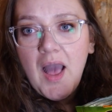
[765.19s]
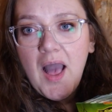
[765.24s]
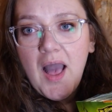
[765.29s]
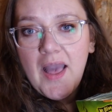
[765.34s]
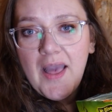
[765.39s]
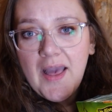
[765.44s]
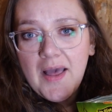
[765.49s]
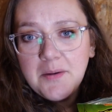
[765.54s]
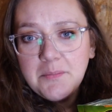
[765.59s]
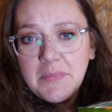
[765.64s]

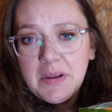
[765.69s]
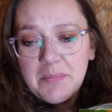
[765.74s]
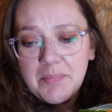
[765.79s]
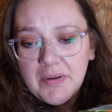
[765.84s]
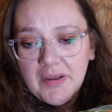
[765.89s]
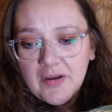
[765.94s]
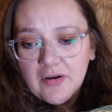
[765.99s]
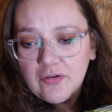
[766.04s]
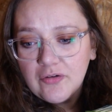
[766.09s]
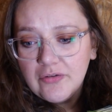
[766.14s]
I had my
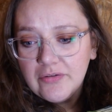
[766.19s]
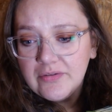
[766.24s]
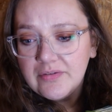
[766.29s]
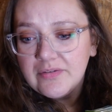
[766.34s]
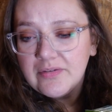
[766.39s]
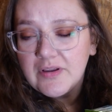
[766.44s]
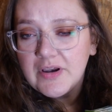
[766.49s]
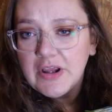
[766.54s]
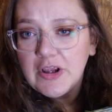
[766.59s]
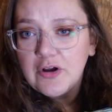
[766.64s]
pickles
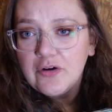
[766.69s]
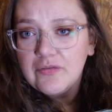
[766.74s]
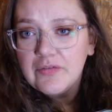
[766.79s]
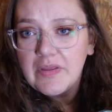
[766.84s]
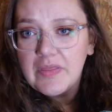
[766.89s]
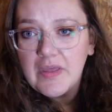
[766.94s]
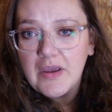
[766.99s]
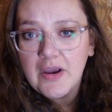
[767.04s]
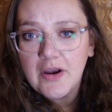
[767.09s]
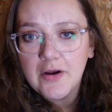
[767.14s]
sitting
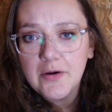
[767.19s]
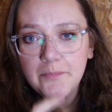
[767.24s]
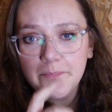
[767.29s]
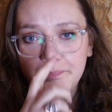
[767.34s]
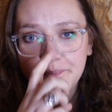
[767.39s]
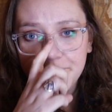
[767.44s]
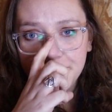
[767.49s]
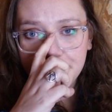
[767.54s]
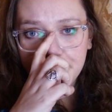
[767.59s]
over there,